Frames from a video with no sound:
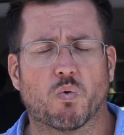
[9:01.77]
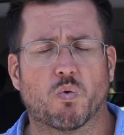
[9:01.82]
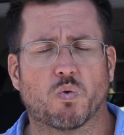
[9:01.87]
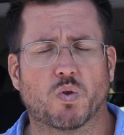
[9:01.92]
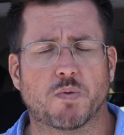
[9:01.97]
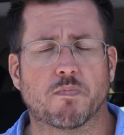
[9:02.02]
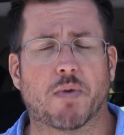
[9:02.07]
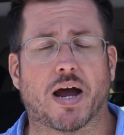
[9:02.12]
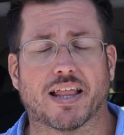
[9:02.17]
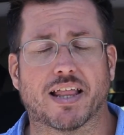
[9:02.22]

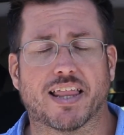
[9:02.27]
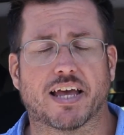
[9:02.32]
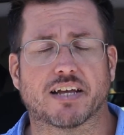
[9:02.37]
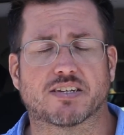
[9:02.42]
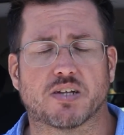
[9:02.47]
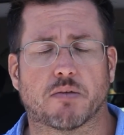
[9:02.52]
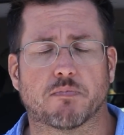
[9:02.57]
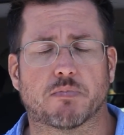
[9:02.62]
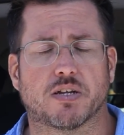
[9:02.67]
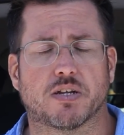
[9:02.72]
you might like
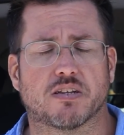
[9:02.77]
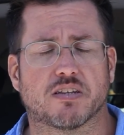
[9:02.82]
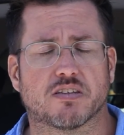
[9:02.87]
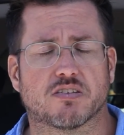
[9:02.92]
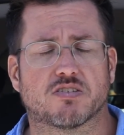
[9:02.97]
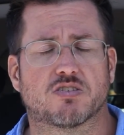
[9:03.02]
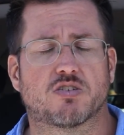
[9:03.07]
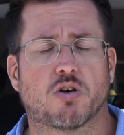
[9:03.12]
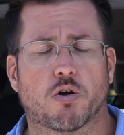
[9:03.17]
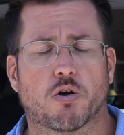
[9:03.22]
something
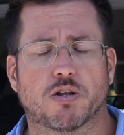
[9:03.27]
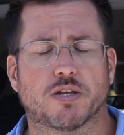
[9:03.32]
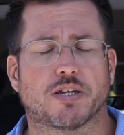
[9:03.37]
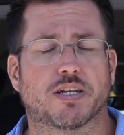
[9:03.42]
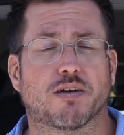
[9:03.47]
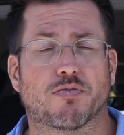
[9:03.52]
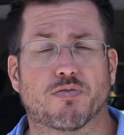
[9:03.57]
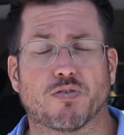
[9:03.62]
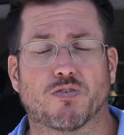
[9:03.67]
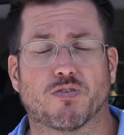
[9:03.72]
totally
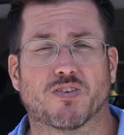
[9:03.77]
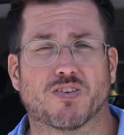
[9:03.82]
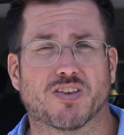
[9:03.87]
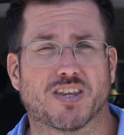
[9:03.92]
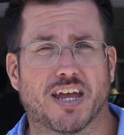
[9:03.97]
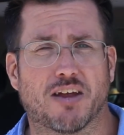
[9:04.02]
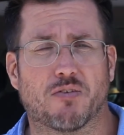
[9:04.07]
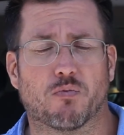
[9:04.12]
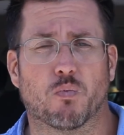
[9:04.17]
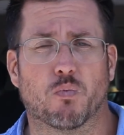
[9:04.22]
different
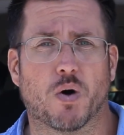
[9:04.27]
than